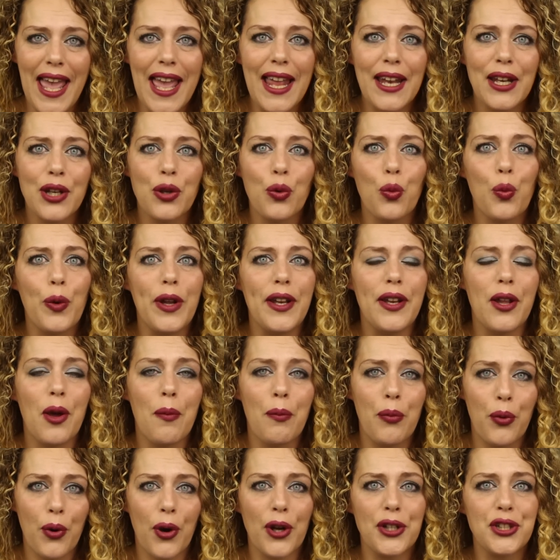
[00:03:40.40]
and with a
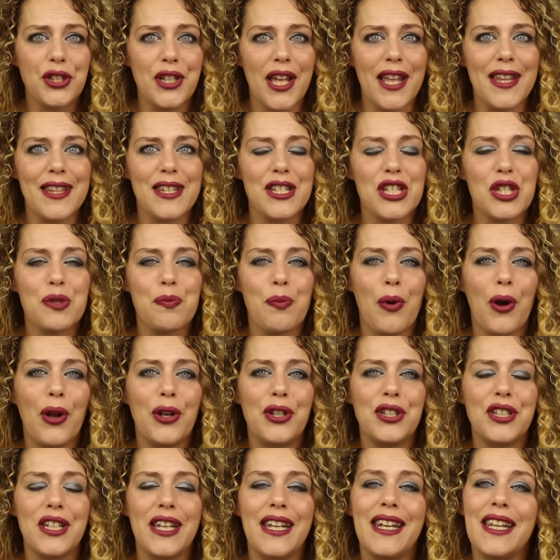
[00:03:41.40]
brush and
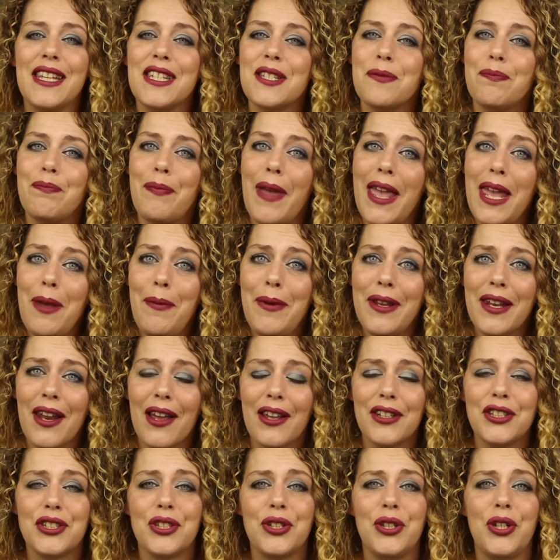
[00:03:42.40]
sponge, it is maybe
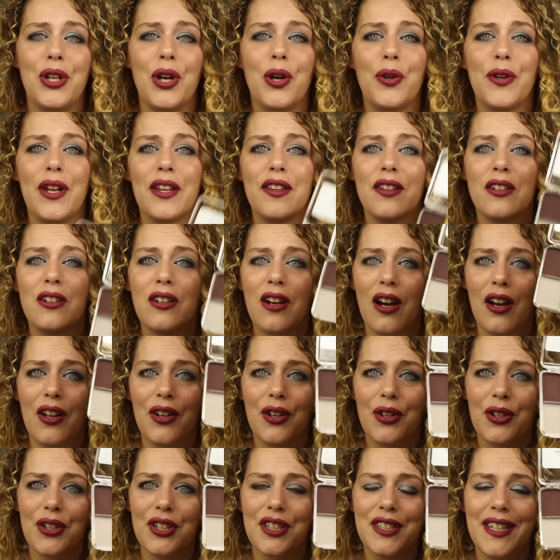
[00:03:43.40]
nice to know that the
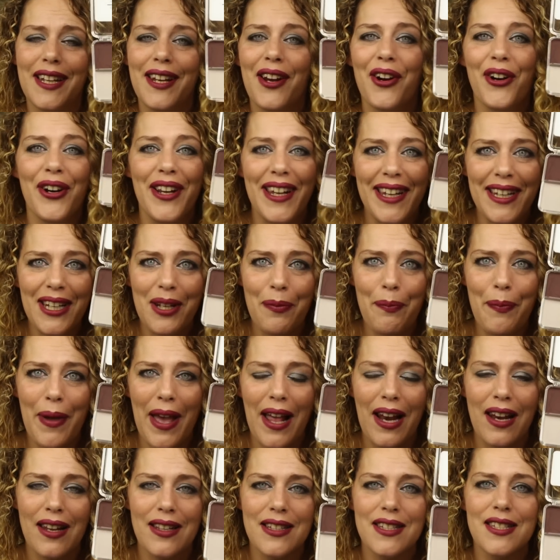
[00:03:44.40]
colors that are in the
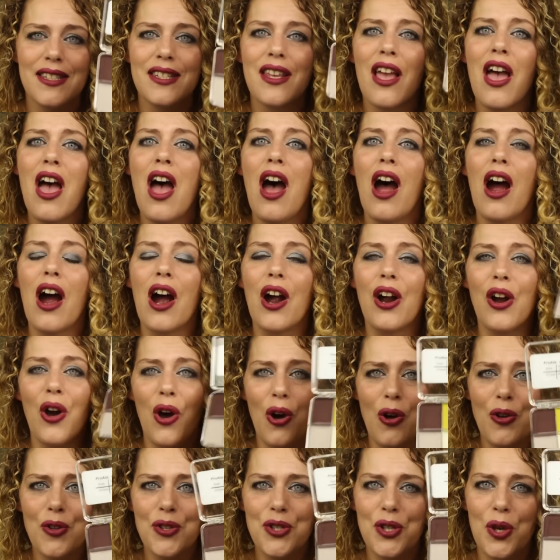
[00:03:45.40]
palettes are
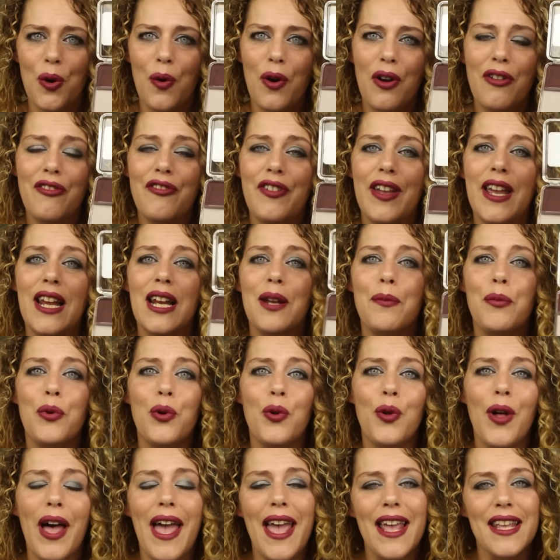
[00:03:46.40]
also
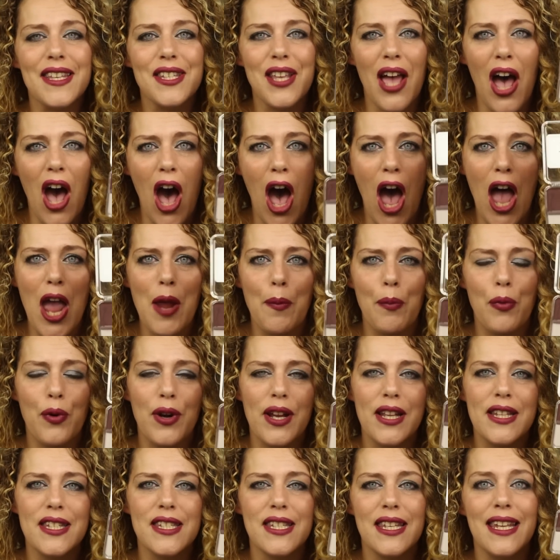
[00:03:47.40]
available as
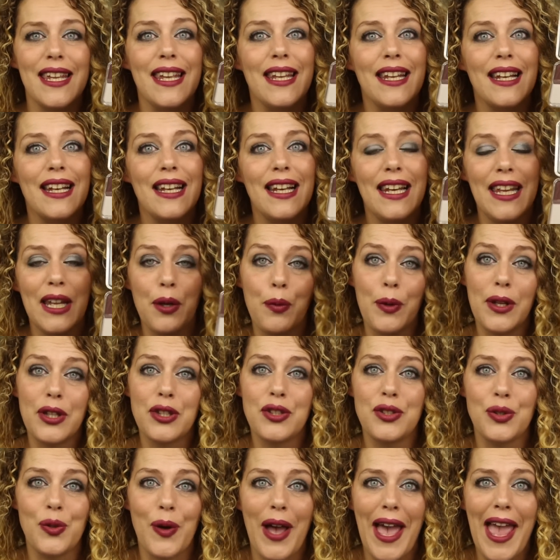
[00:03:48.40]
hybrids in
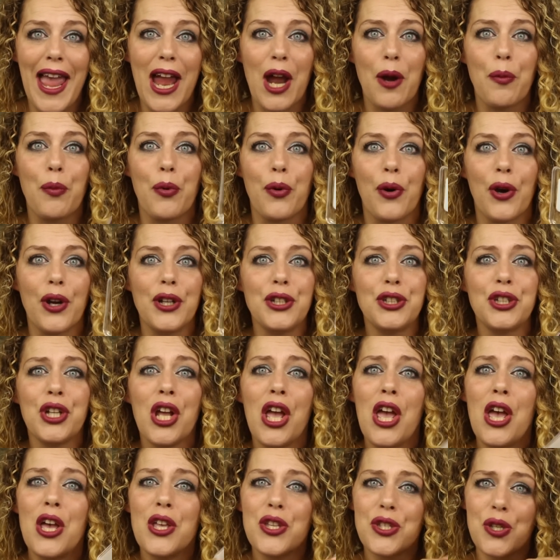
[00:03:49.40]
liquid to airbrush.
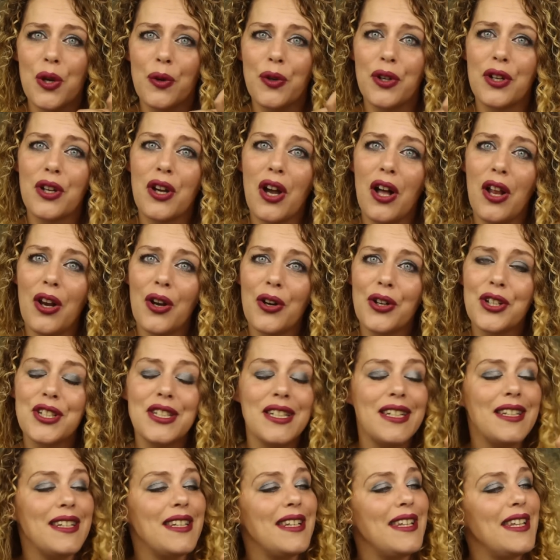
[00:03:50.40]
So the colors
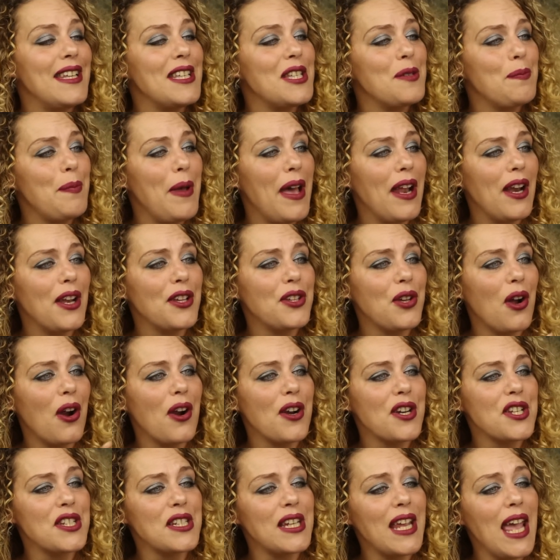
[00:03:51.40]
in this palette
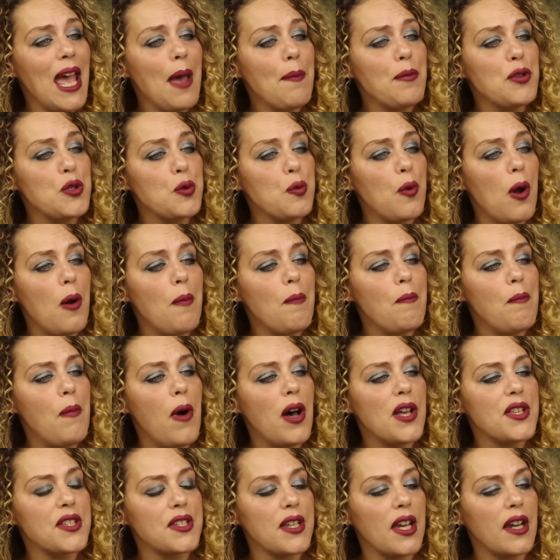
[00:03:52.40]
are Scab, Swamp
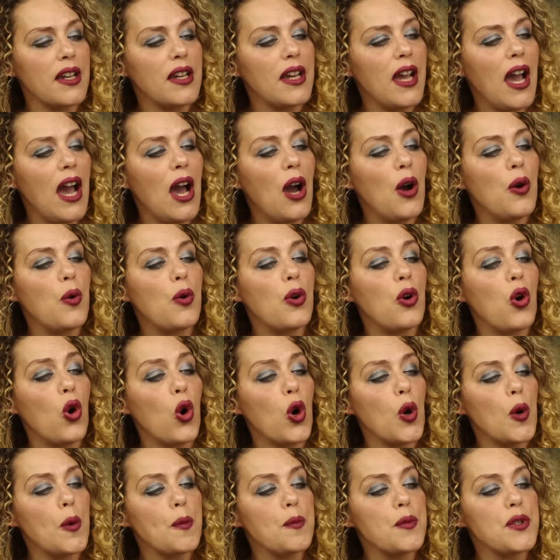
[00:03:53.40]
Moss, Cacao,
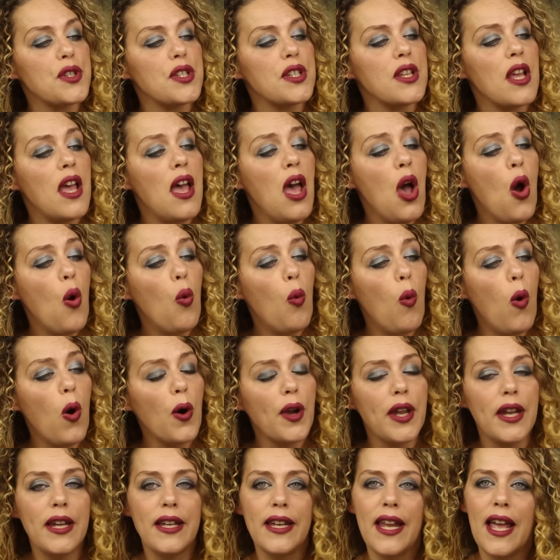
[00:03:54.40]
Corpse,
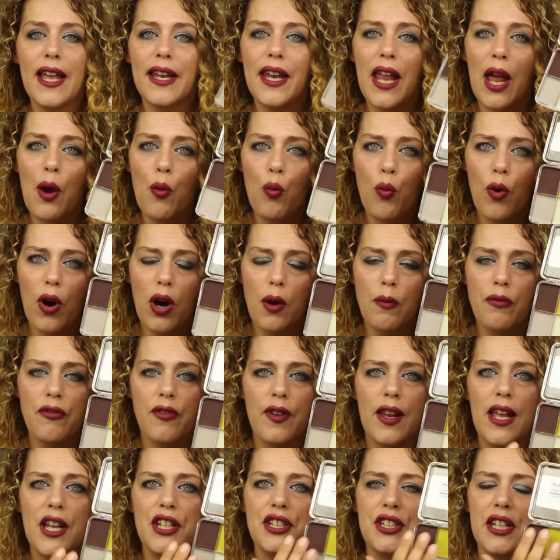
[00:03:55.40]
Walking Dead and Warm
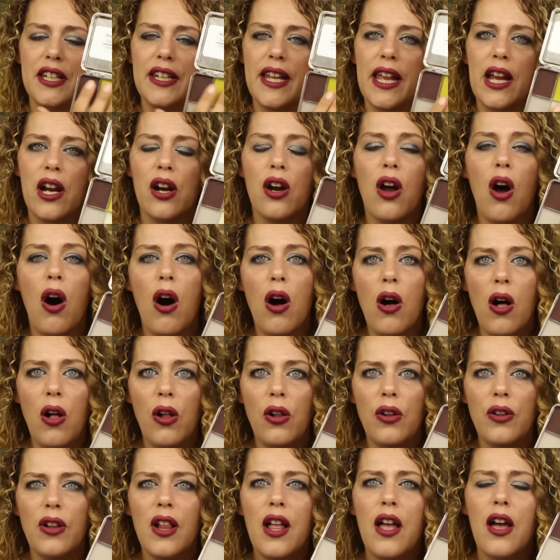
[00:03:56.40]
Flesh, and they are
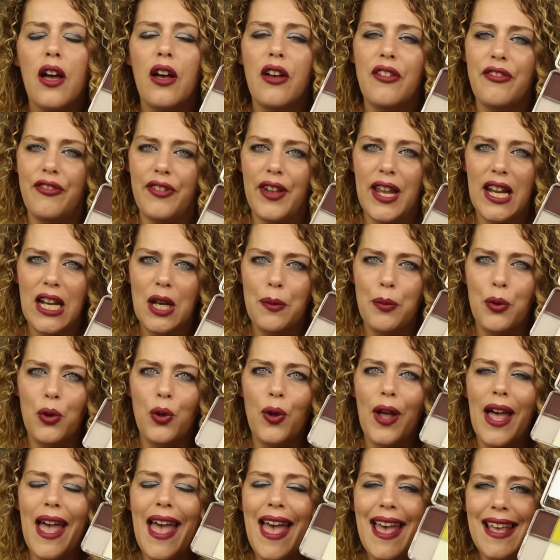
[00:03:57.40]
all
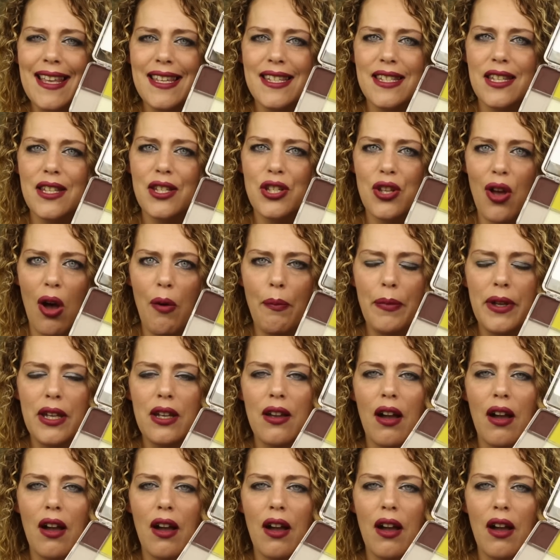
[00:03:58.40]
available as the zombie